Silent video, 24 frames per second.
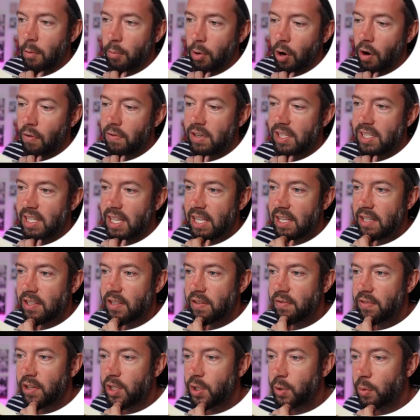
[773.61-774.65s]
But obviously
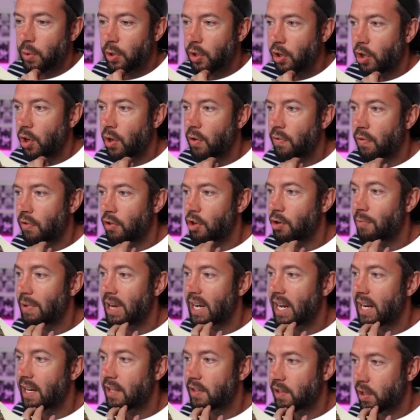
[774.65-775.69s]
there's a visual cue for them,
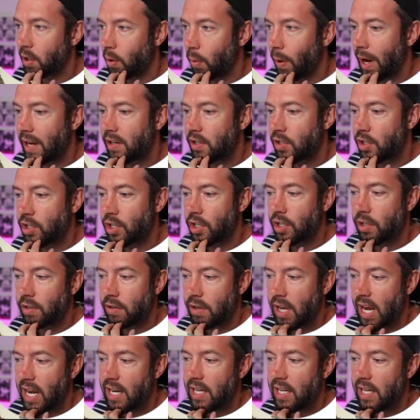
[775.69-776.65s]
and then there's a question,